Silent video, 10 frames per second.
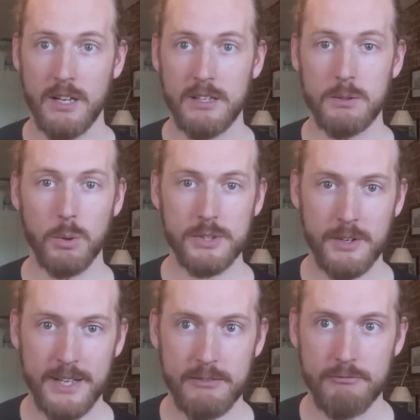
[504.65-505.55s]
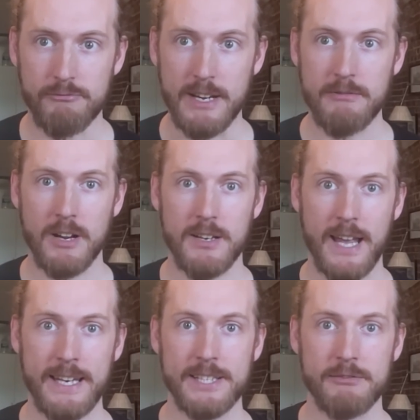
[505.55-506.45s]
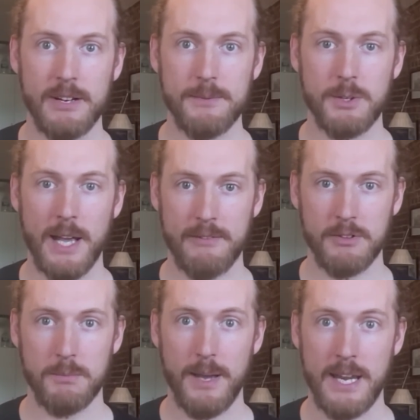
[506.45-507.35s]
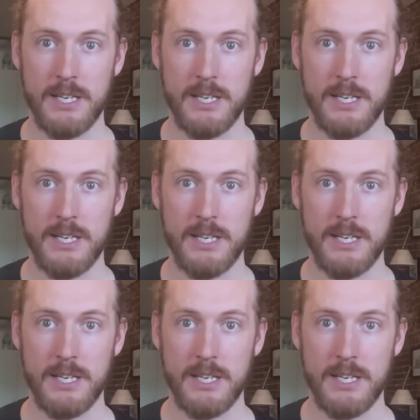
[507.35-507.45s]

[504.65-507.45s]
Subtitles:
you also need to rerun any scripts you have on the page.